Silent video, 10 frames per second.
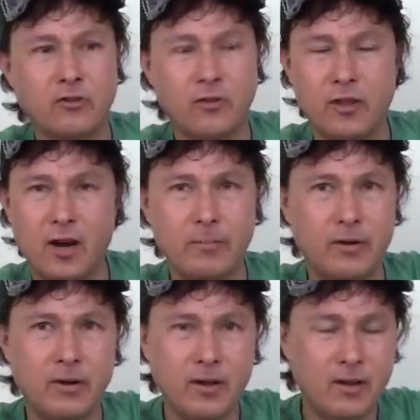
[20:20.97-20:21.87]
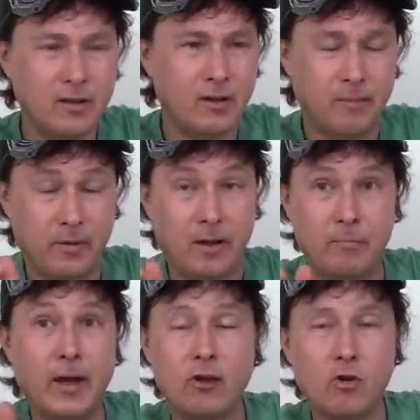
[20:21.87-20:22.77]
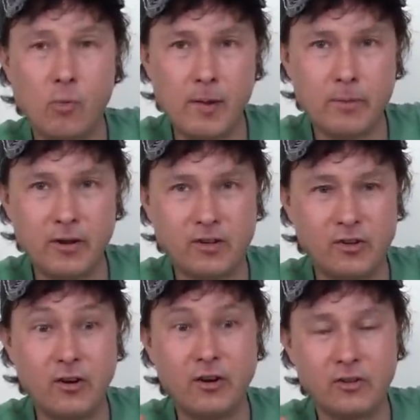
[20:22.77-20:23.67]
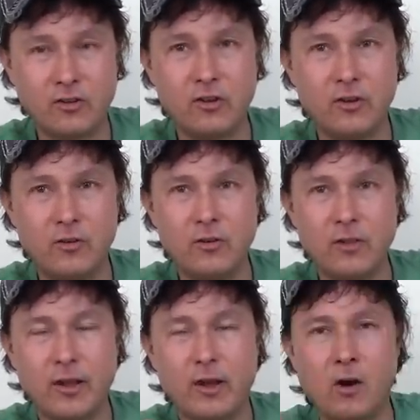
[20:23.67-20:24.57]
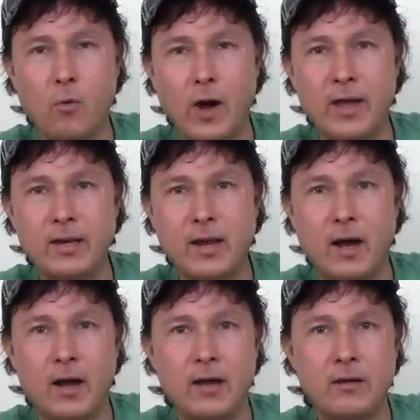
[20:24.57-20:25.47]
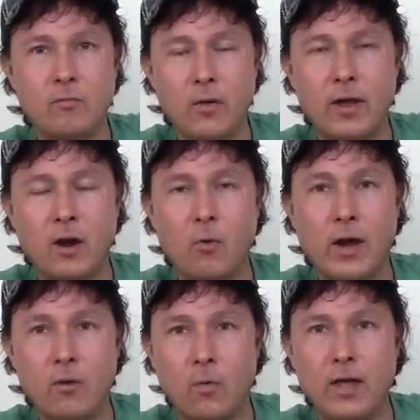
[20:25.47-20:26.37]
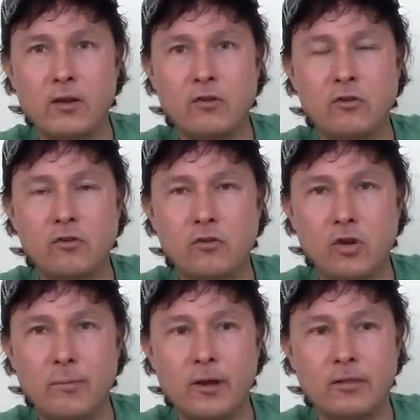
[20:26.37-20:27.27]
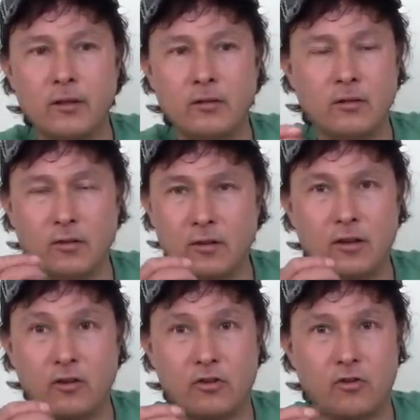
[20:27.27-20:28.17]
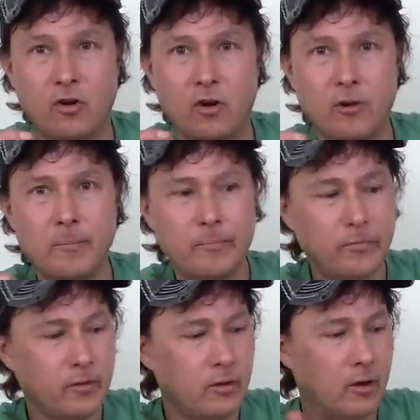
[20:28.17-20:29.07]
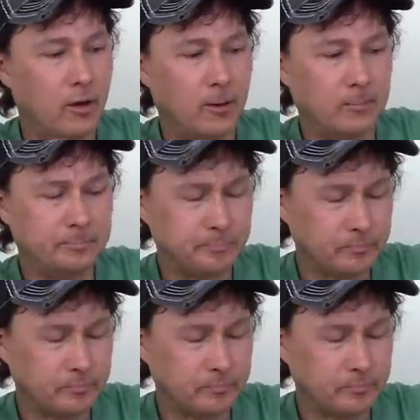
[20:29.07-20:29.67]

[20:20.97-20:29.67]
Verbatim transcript: So then I've been I might go away pretty soon and it's good like Hawaiian kind red Hawaiian red turmeric that doesn't taste strong um,